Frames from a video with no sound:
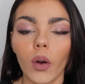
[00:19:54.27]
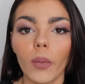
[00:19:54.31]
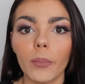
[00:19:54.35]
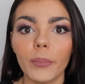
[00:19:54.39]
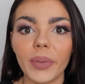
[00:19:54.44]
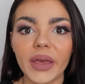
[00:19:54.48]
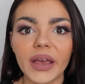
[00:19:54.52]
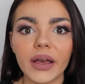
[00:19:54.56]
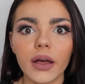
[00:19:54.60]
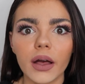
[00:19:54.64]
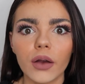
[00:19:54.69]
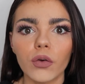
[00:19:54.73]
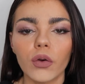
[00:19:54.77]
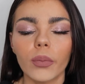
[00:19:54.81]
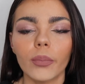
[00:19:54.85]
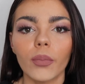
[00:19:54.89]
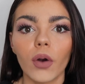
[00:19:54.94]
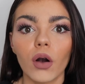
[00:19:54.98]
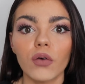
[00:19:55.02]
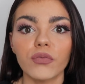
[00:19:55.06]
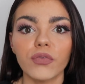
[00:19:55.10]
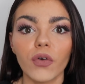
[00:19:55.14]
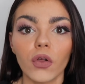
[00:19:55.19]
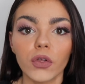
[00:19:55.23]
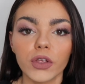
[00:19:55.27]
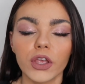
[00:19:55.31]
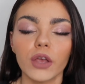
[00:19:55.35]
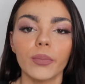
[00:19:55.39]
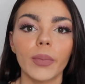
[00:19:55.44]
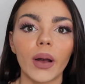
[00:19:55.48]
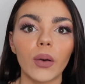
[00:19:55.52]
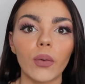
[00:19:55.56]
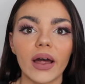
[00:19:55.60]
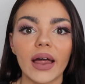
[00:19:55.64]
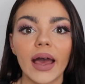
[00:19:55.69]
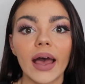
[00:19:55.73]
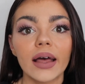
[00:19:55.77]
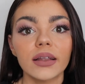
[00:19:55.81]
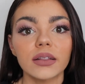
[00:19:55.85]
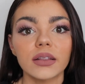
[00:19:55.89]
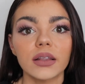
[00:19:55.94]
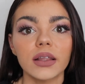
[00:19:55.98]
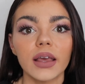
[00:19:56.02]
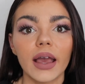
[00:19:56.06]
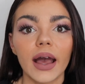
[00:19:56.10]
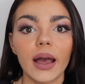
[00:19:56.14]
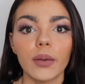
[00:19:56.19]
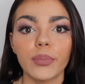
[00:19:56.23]
bigger and more volume, I would add
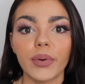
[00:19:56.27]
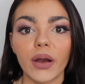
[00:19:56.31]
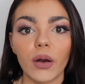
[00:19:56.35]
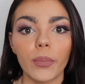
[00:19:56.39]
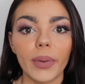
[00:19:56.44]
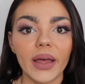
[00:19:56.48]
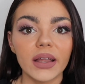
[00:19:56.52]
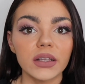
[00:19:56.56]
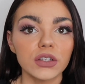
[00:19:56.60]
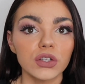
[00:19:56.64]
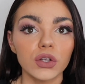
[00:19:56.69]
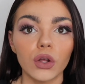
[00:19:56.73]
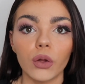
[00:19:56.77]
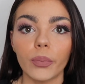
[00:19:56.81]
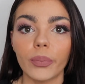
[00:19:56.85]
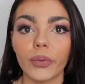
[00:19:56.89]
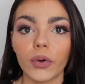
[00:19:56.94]
the eyebrow pencil.